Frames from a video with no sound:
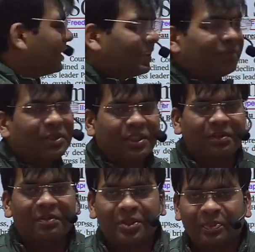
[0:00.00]
the freedom
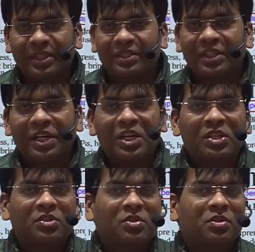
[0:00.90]
of speech.
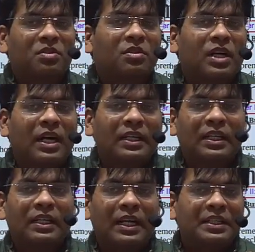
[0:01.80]
So
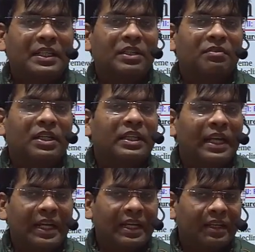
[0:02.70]
Article
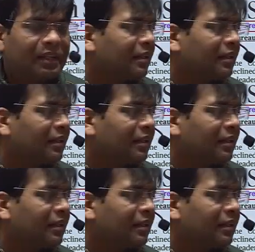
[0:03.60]
19(1)(a)